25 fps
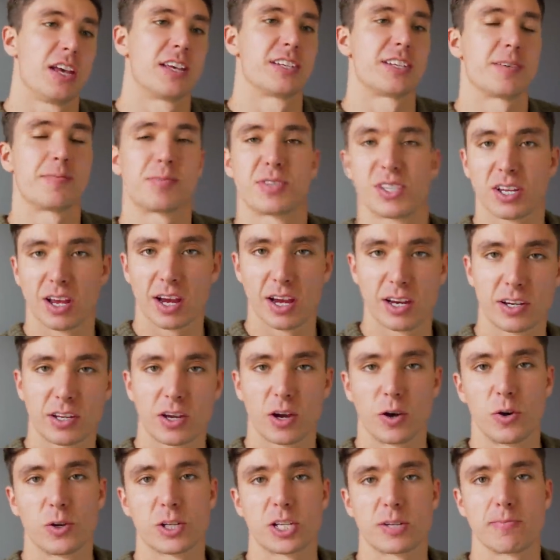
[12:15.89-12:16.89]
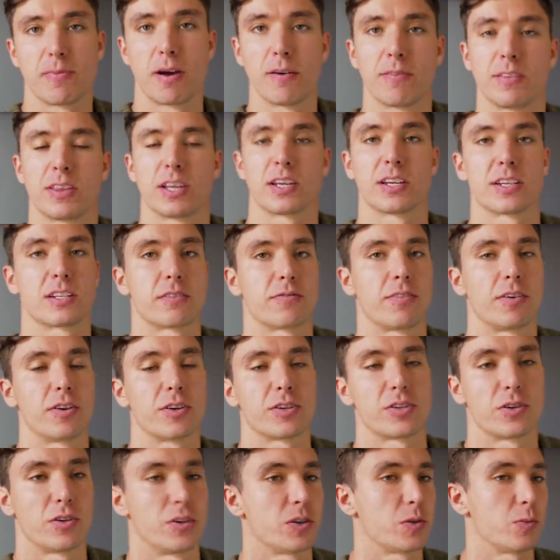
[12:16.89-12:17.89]
Some side goals, some other things to
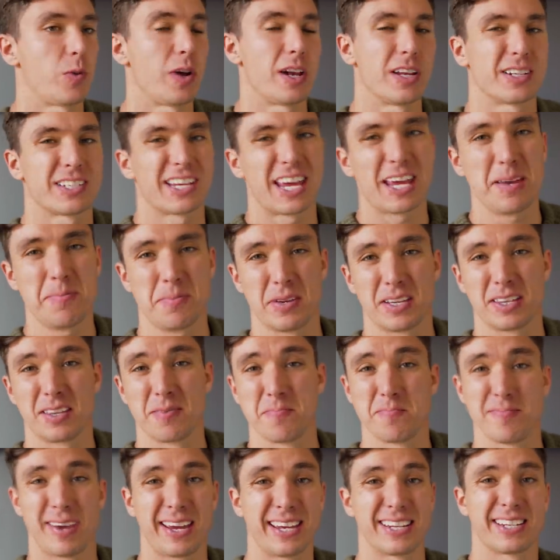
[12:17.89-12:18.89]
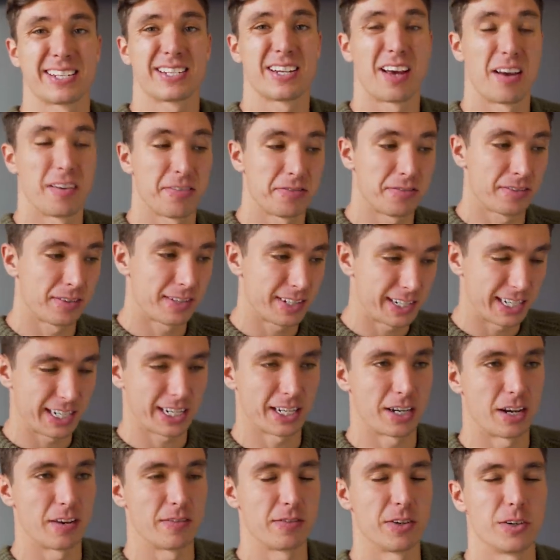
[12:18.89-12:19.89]
focus on, as well as keeping the main stuff
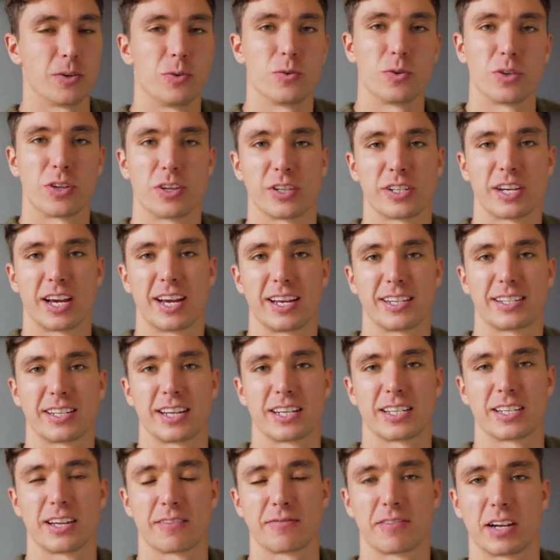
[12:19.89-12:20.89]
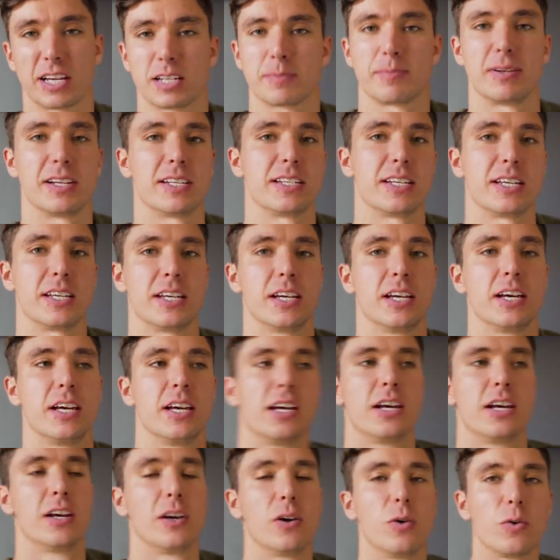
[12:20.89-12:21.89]
ticking over, all of those handstands, that flexibility,
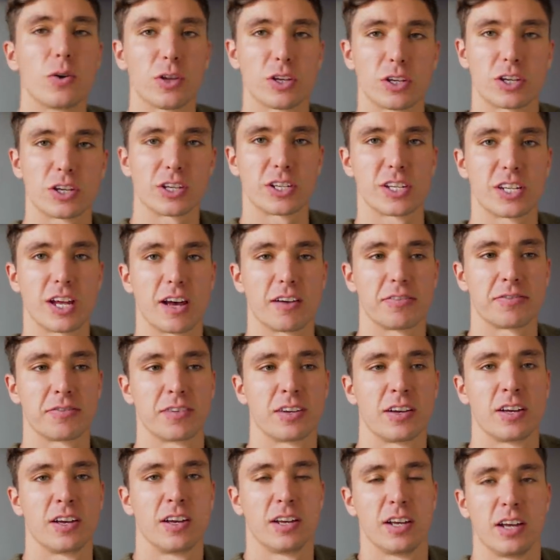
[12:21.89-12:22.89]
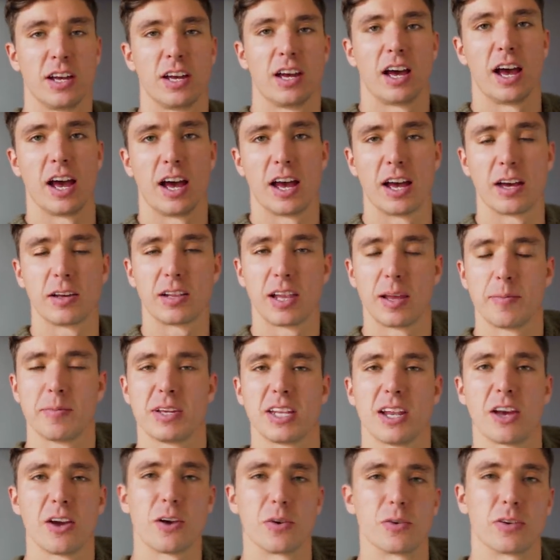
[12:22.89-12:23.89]
all of the good stuff. Uh, let
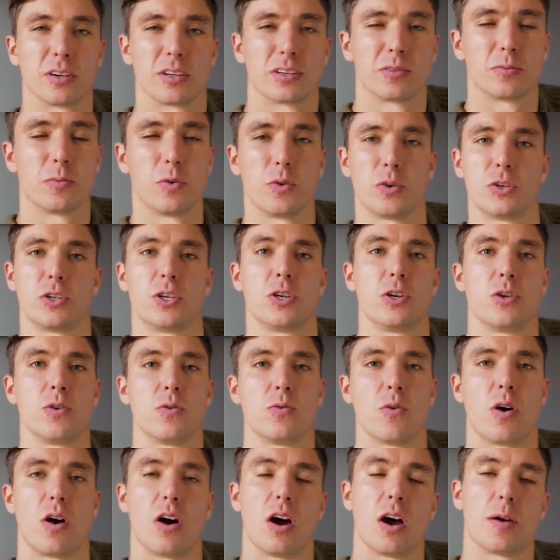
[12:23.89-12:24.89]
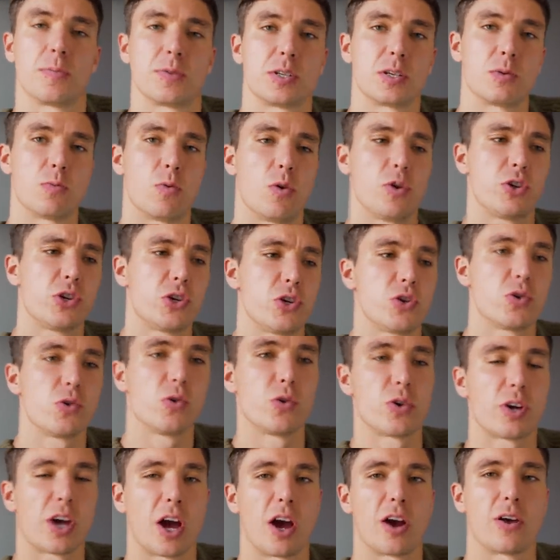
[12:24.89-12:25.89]
me know what you are up to. What are
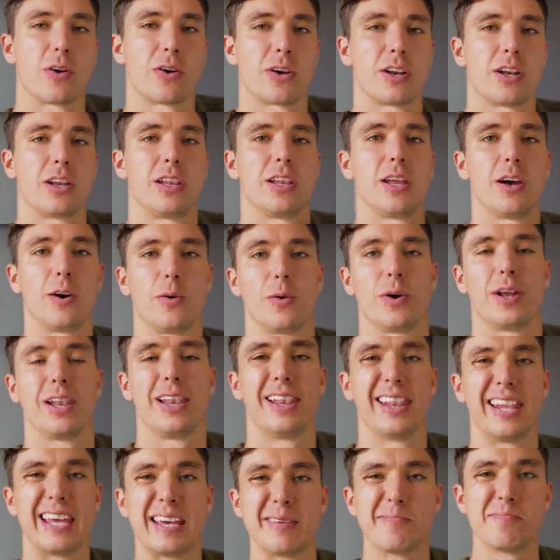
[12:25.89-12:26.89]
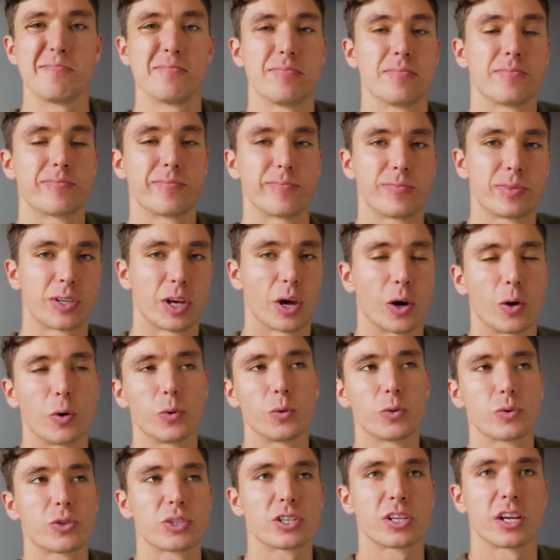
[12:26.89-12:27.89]
your current lower limb
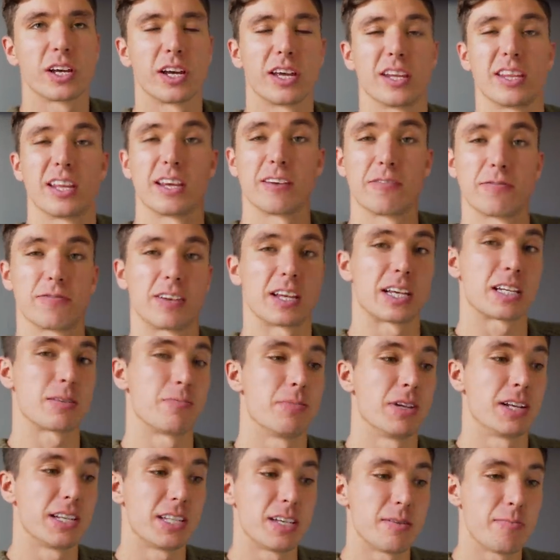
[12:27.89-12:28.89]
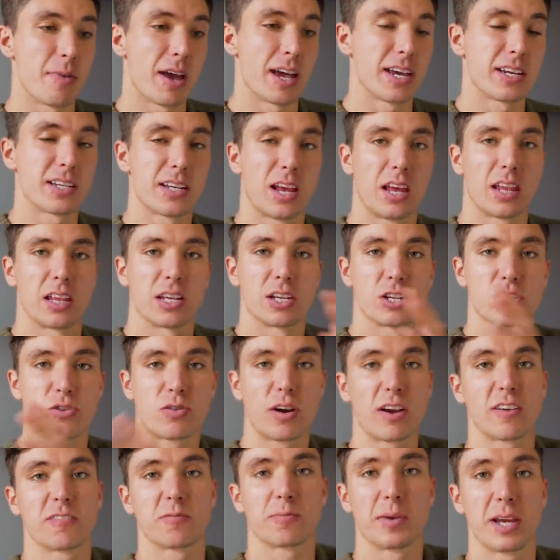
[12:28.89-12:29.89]
goals? Are they flexibility based? Are they
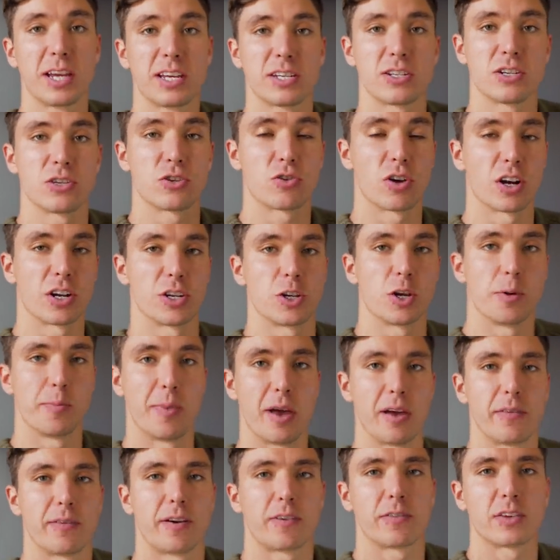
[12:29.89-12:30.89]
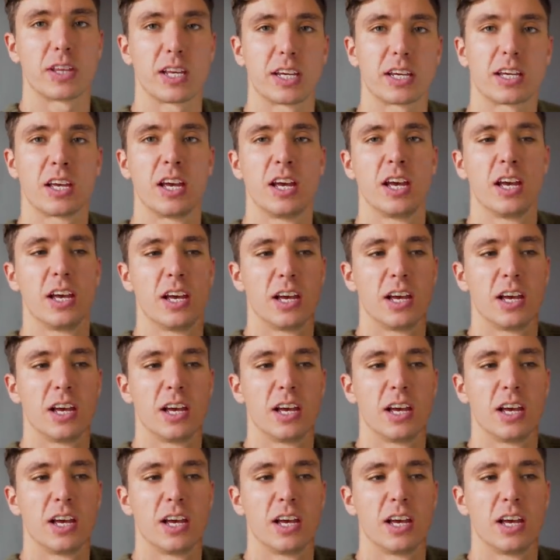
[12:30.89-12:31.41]
strength based? Are you trying to do a bit of everything?